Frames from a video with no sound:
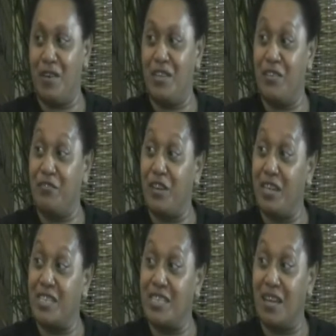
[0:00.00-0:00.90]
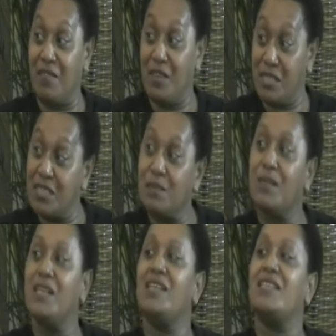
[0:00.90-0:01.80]
different
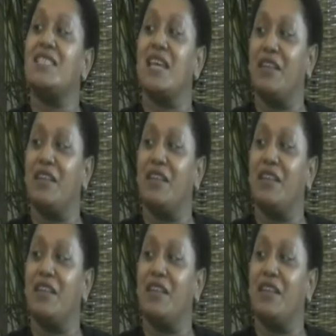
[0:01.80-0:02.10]
vegetables and